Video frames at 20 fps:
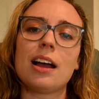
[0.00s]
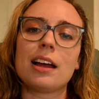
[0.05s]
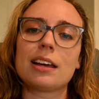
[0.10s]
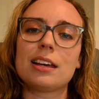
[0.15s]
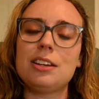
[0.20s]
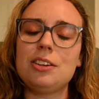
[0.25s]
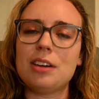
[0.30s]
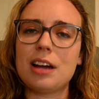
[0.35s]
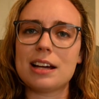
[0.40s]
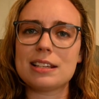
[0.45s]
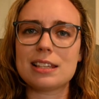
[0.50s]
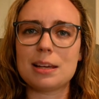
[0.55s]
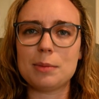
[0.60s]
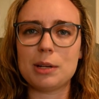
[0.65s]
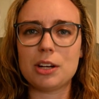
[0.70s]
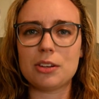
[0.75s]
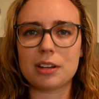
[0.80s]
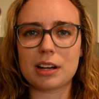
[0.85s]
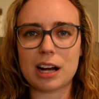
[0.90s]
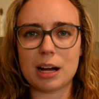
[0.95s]
Can you guys let me
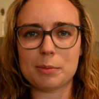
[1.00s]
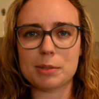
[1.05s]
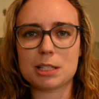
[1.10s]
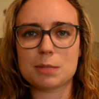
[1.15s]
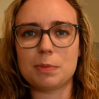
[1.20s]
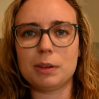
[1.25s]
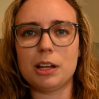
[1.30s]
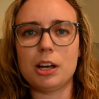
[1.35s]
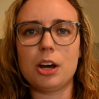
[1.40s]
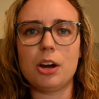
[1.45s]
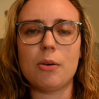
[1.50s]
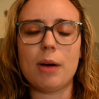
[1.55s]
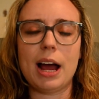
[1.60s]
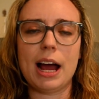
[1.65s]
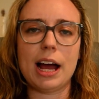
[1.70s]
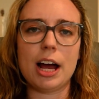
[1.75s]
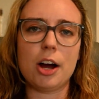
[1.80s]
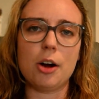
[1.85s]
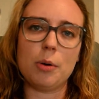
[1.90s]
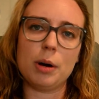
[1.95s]
know in the comments below
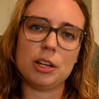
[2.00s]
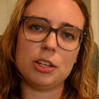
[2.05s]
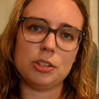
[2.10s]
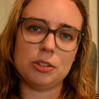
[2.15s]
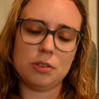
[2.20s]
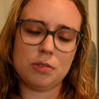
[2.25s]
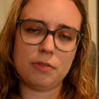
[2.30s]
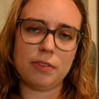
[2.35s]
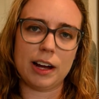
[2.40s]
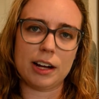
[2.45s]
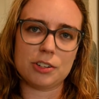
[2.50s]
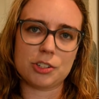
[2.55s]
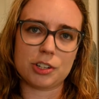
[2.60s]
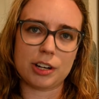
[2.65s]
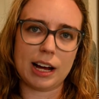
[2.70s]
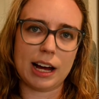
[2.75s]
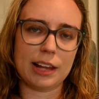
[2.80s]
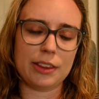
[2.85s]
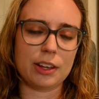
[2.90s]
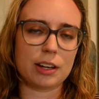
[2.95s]
how you found your
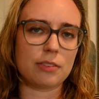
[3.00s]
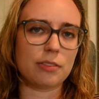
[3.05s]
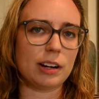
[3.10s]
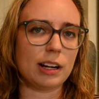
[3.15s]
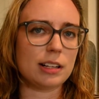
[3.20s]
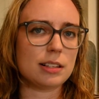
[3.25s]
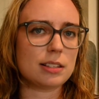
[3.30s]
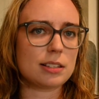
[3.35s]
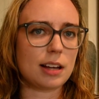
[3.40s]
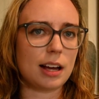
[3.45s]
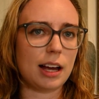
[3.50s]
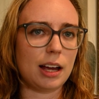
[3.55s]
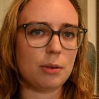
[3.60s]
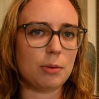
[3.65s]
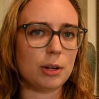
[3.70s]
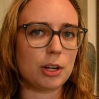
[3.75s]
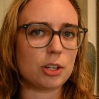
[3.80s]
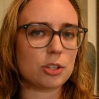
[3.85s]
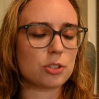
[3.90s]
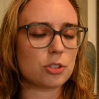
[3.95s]
Catholic friends? I
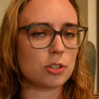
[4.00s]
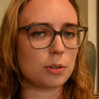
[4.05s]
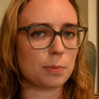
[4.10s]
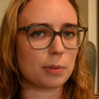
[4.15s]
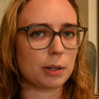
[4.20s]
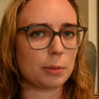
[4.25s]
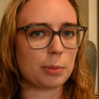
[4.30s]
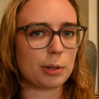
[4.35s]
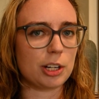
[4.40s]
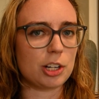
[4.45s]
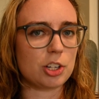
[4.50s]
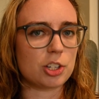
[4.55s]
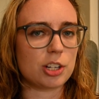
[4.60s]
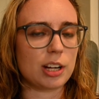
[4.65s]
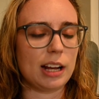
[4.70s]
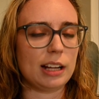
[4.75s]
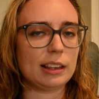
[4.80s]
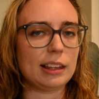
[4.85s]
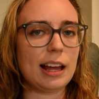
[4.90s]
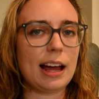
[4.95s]
would super
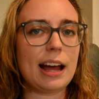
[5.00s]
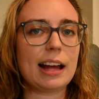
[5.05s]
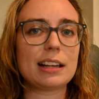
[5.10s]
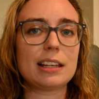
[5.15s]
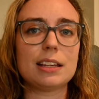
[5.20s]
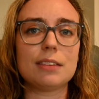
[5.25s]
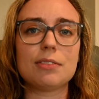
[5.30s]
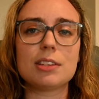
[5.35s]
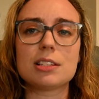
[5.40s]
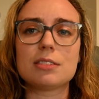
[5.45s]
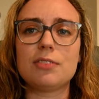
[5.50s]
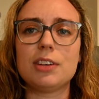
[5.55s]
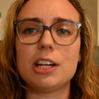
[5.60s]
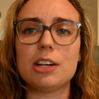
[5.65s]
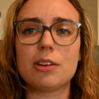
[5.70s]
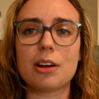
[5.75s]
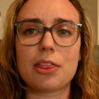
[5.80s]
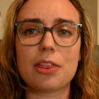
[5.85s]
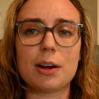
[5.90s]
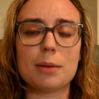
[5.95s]
appreciate that. Give this
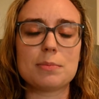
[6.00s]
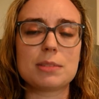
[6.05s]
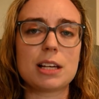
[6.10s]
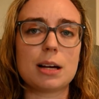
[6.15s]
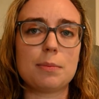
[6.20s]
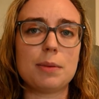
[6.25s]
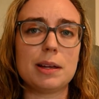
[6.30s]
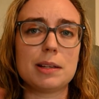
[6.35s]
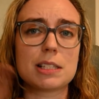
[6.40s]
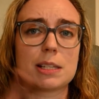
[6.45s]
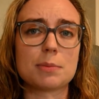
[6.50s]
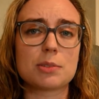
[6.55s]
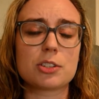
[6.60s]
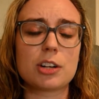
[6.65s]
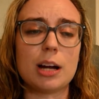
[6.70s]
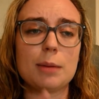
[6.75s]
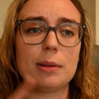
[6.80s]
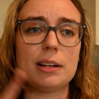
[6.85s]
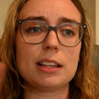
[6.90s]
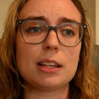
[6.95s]
video a thumbs up, hit
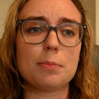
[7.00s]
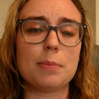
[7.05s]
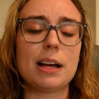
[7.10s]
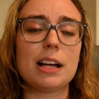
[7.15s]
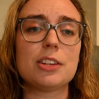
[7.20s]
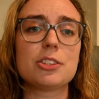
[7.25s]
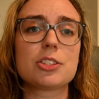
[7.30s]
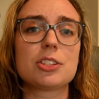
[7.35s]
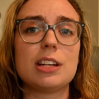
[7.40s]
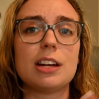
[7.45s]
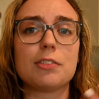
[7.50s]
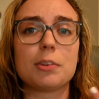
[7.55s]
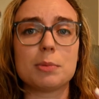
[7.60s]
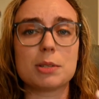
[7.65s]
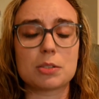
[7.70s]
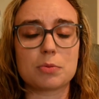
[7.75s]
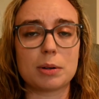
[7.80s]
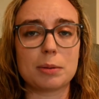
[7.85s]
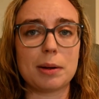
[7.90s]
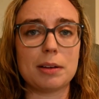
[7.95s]
subscribe, and hit the bell so you never
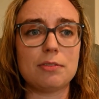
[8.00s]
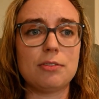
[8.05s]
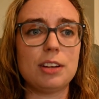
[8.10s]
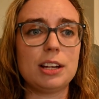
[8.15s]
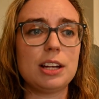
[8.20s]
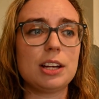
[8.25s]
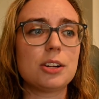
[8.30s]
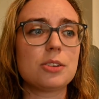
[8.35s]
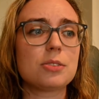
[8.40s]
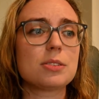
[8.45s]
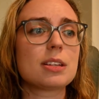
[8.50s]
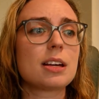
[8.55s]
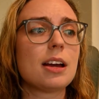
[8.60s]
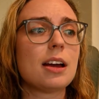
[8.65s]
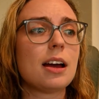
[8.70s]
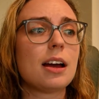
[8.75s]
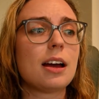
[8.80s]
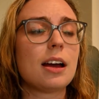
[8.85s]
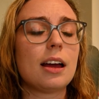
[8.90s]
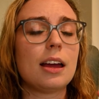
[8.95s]
miss one of my videos.
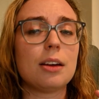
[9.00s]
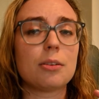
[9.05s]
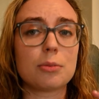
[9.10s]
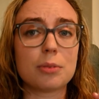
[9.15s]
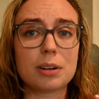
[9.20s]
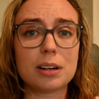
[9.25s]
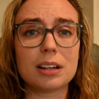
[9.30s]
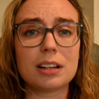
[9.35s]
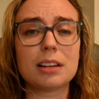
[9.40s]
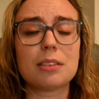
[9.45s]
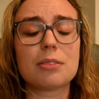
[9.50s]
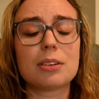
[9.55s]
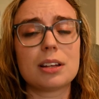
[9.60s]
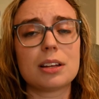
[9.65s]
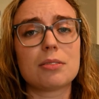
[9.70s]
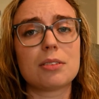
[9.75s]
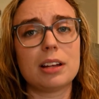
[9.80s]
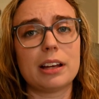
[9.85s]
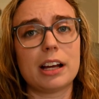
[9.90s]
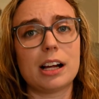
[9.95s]
It
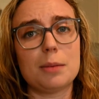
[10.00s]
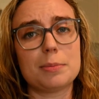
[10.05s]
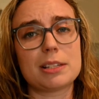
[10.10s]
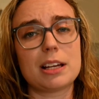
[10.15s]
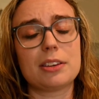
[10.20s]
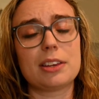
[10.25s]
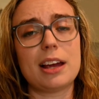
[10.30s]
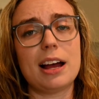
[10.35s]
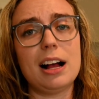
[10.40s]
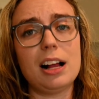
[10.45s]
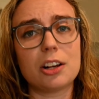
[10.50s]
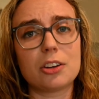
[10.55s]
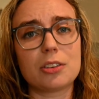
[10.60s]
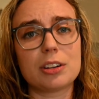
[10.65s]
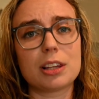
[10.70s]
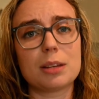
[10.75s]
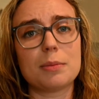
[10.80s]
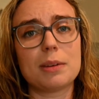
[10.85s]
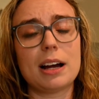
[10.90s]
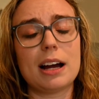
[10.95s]
really helps out the
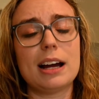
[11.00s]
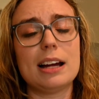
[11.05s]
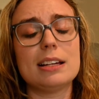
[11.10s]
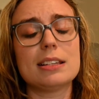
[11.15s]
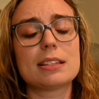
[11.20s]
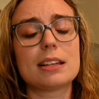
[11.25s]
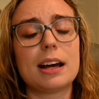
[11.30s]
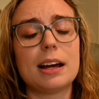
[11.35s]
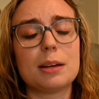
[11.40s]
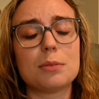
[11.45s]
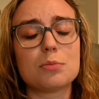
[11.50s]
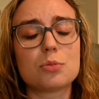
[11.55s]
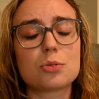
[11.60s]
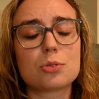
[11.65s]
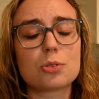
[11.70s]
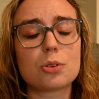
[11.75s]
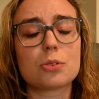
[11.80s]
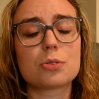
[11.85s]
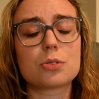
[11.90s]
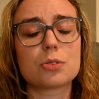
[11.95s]
algorithm, guys. I am
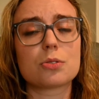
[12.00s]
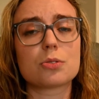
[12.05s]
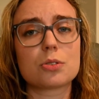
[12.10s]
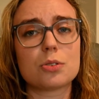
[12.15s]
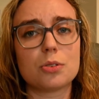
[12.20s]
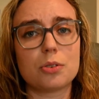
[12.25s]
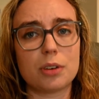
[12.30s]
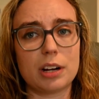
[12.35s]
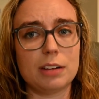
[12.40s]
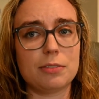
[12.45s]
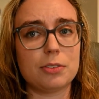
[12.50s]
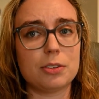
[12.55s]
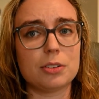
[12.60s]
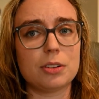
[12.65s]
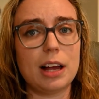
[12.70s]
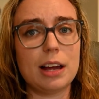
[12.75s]
so grateful.